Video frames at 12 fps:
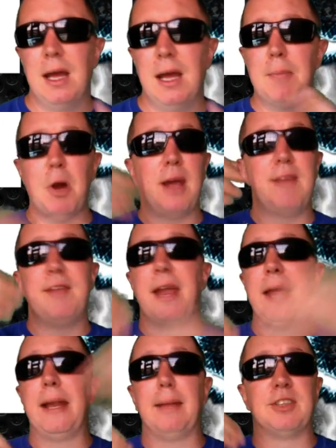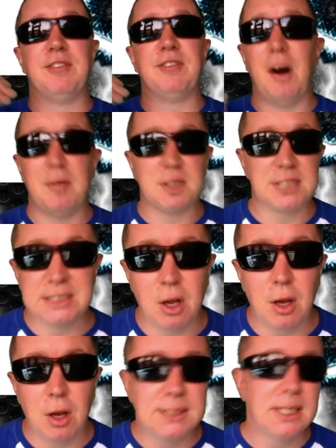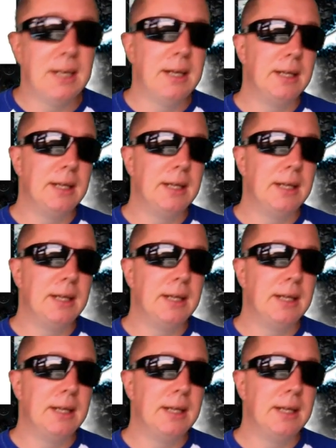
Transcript: It might even add up to $5 or $6.